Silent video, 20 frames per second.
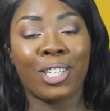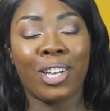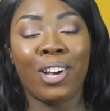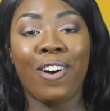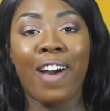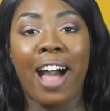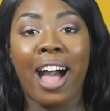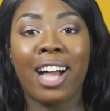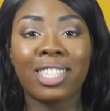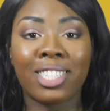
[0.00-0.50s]
So
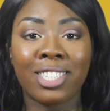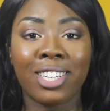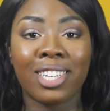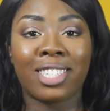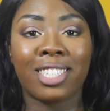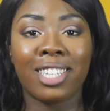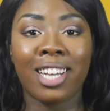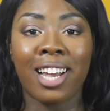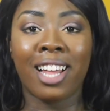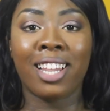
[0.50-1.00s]
I'll
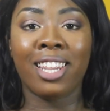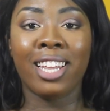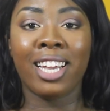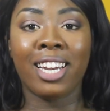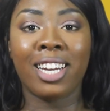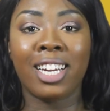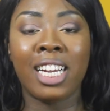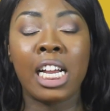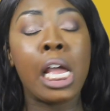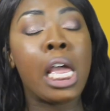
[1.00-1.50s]
talk to y'all
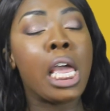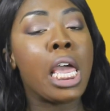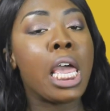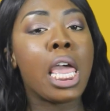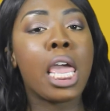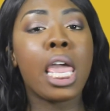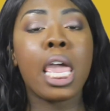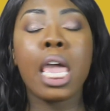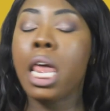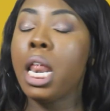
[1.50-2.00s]
later
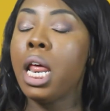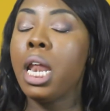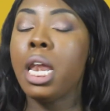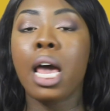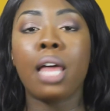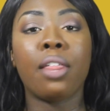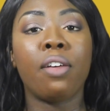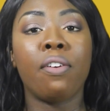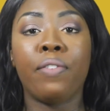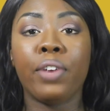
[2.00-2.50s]
in
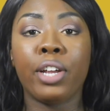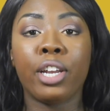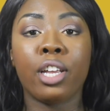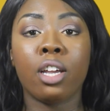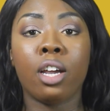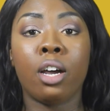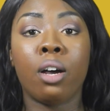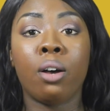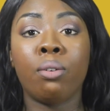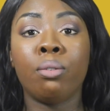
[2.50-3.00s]
another
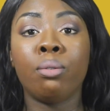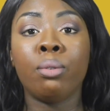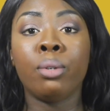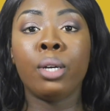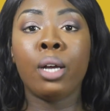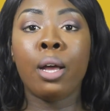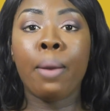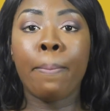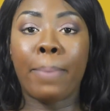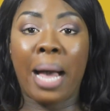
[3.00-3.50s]
video.
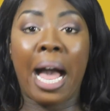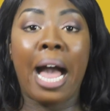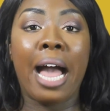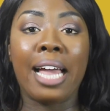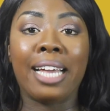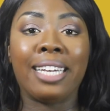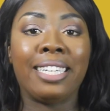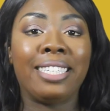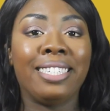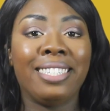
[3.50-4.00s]

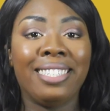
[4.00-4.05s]
Bye.